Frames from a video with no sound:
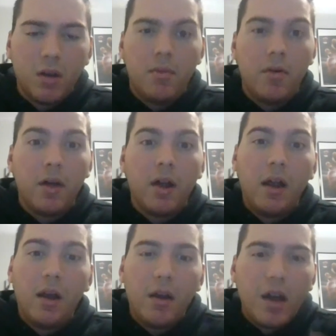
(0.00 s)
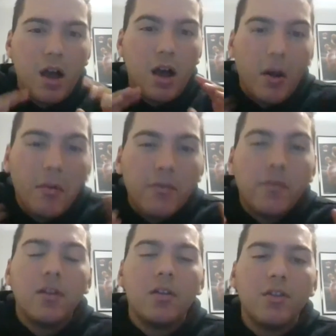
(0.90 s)
But without
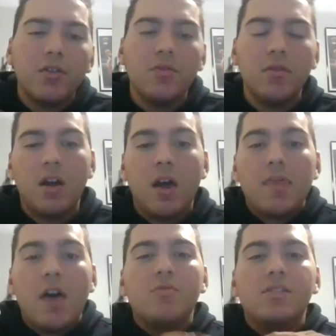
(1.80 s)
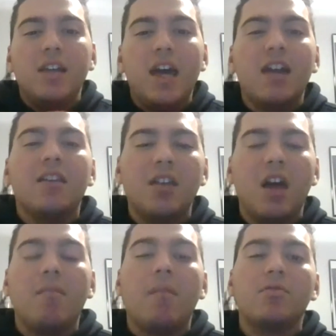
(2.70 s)
further ado, that was the end
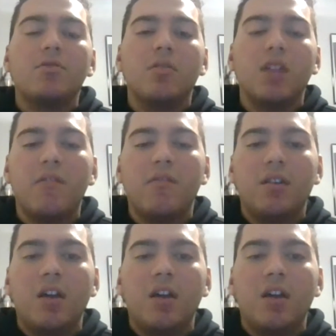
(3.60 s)
of episode 11.